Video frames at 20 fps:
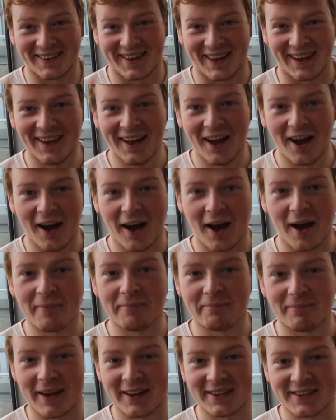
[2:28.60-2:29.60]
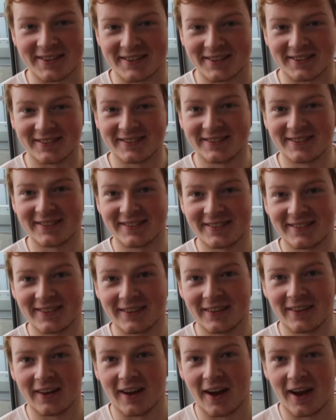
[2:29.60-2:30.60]
okay, I'm Madison. Where are you
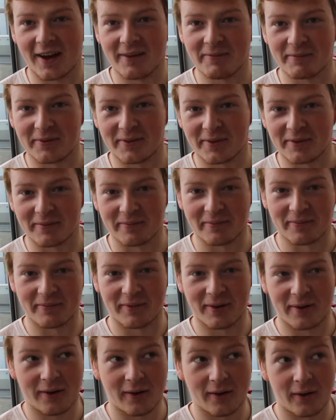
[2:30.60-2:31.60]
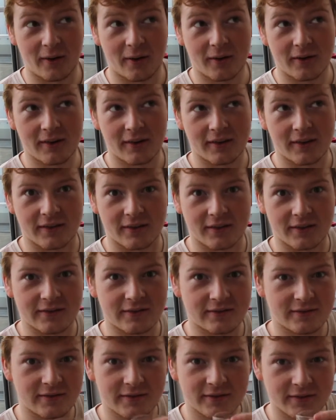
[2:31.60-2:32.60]
from? I'm from Auckland.
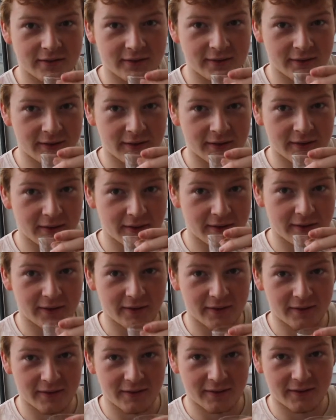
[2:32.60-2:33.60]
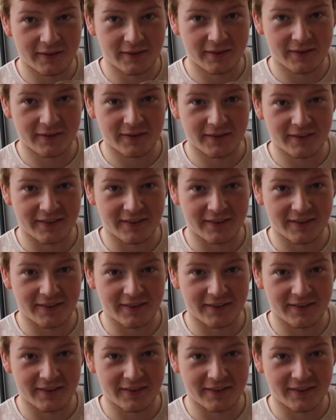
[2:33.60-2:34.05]
Are you excited?